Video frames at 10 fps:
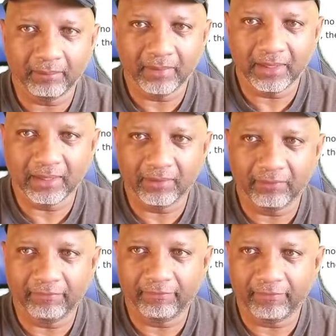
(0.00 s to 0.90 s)
me go
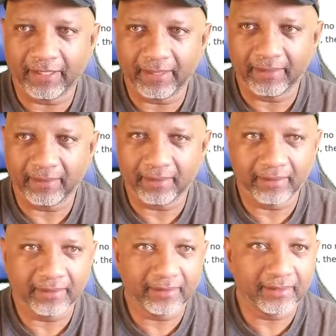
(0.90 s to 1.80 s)
find
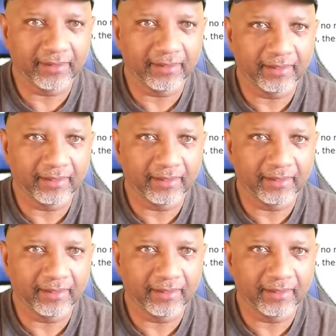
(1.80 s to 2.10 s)
it.